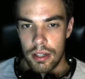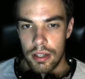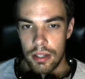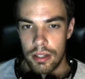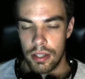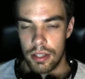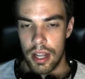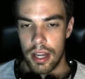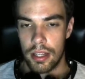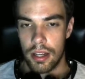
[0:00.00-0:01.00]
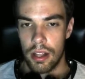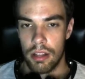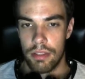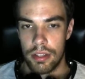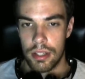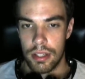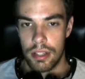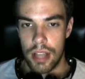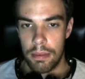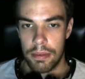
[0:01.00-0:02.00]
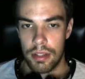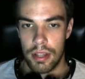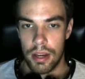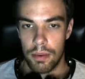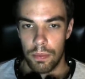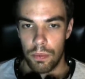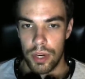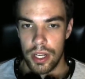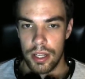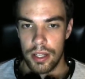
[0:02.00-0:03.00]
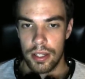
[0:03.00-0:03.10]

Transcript: Just like all of us accept that we